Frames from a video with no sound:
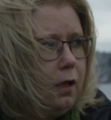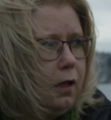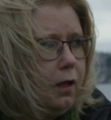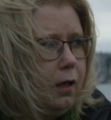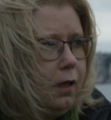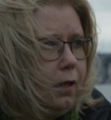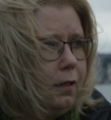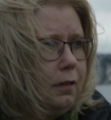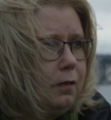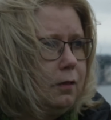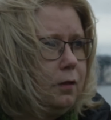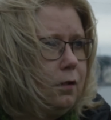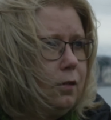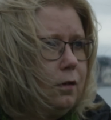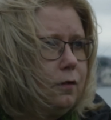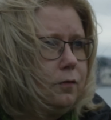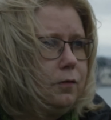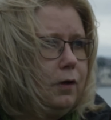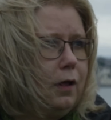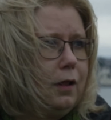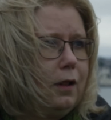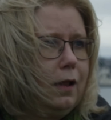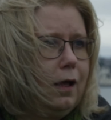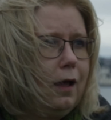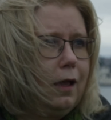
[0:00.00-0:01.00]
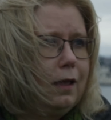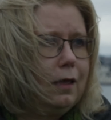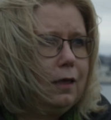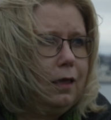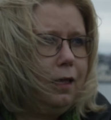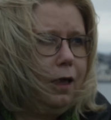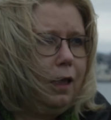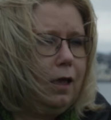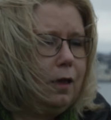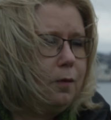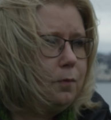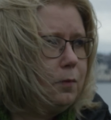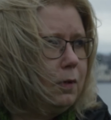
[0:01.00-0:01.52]
And when I
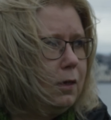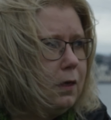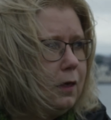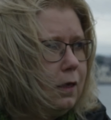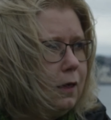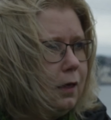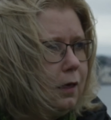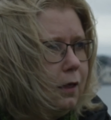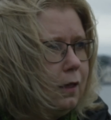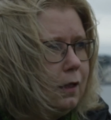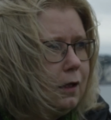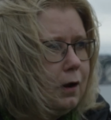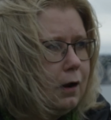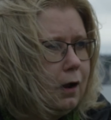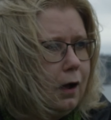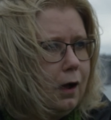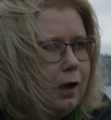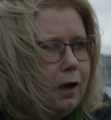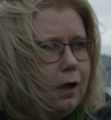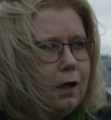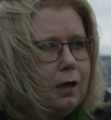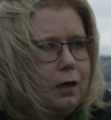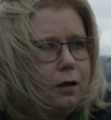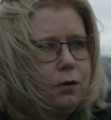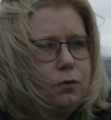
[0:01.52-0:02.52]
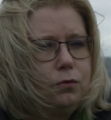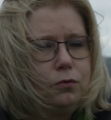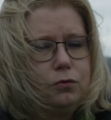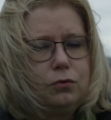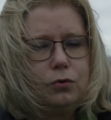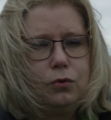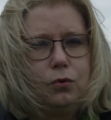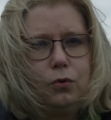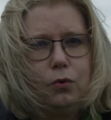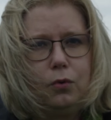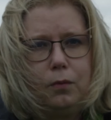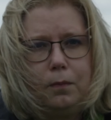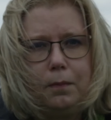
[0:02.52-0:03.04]
came here, I
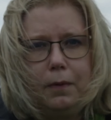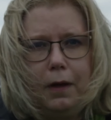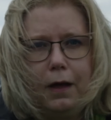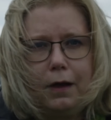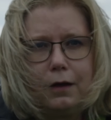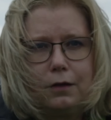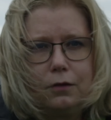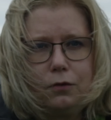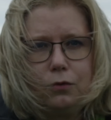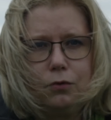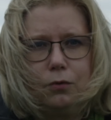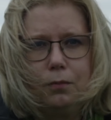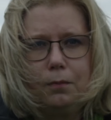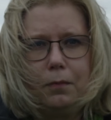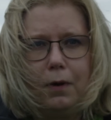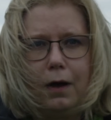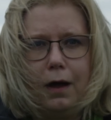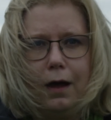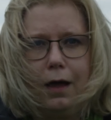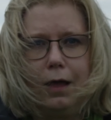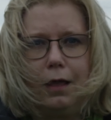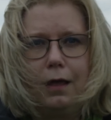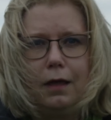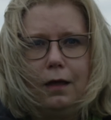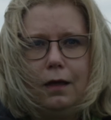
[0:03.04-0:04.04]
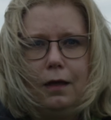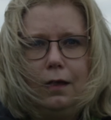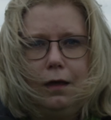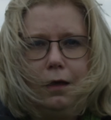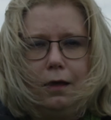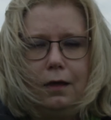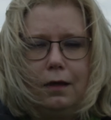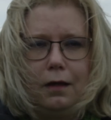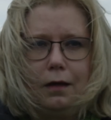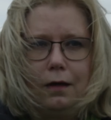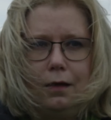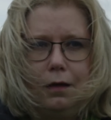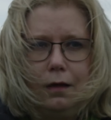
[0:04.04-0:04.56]
could go back to my
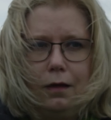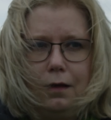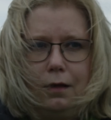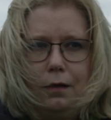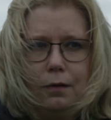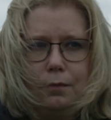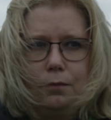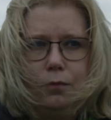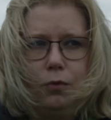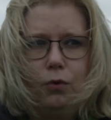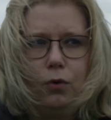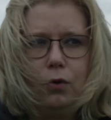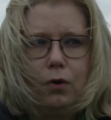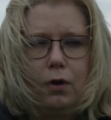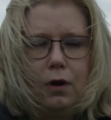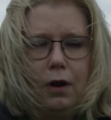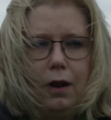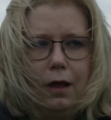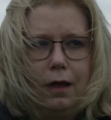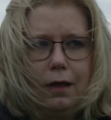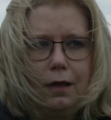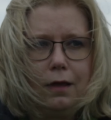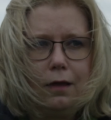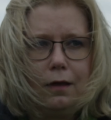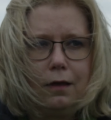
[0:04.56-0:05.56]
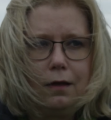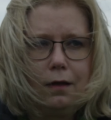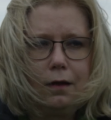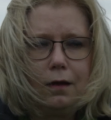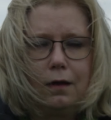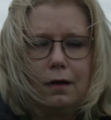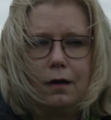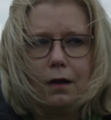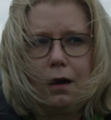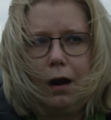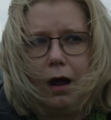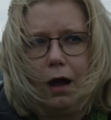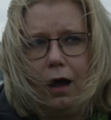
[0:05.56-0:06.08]
more like
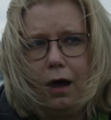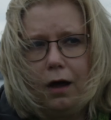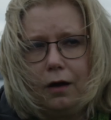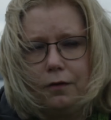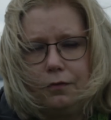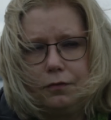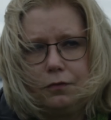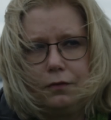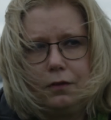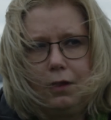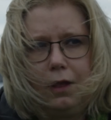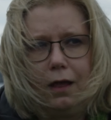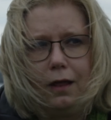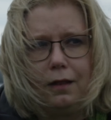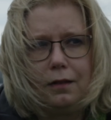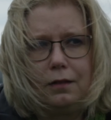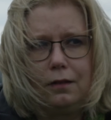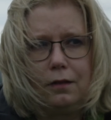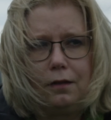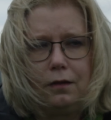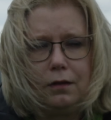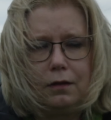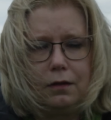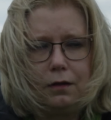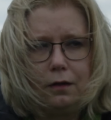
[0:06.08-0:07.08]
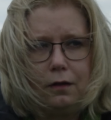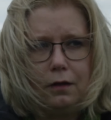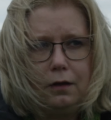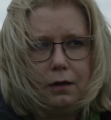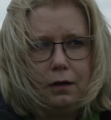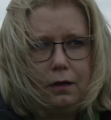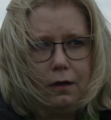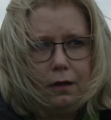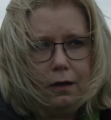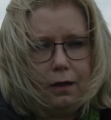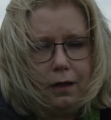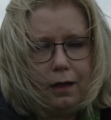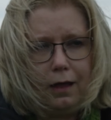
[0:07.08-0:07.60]
craft and
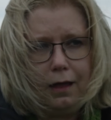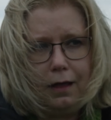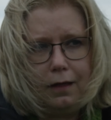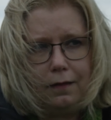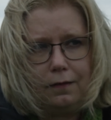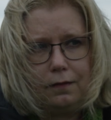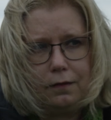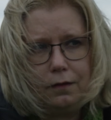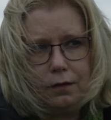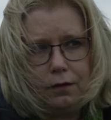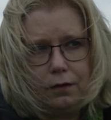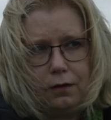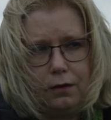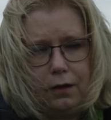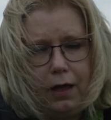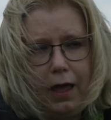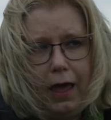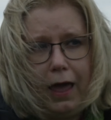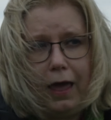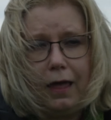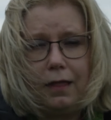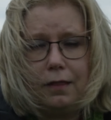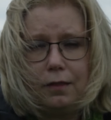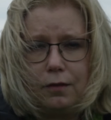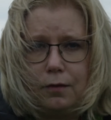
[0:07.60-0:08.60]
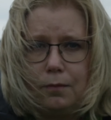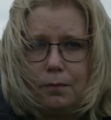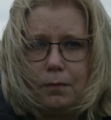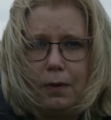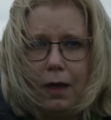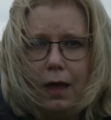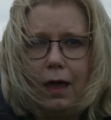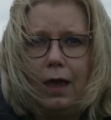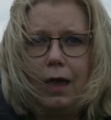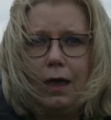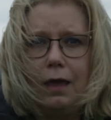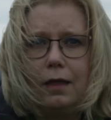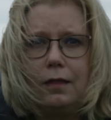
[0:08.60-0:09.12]

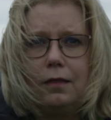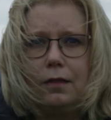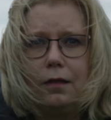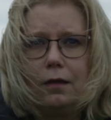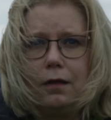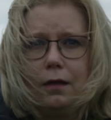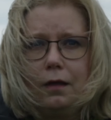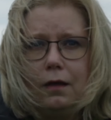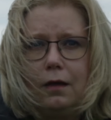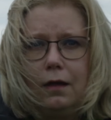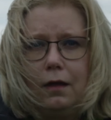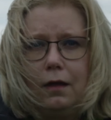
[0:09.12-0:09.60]
handmade